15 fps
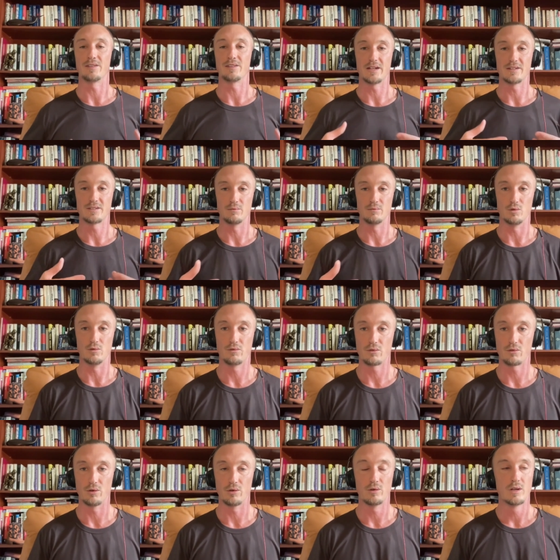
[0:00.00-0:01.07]
that to move
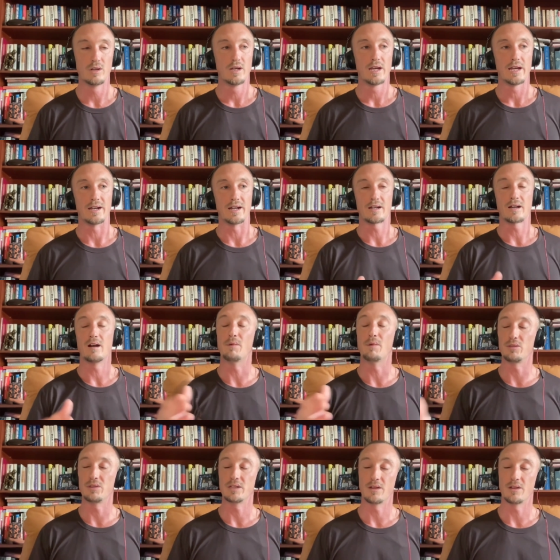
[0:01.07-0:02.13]
through. And I come
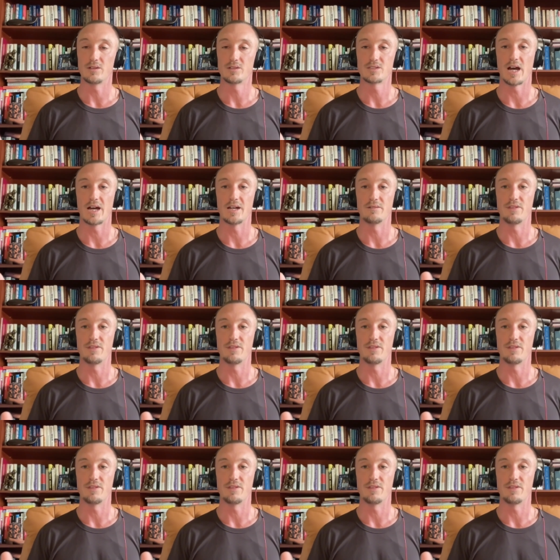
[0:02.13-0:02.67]
out the other side of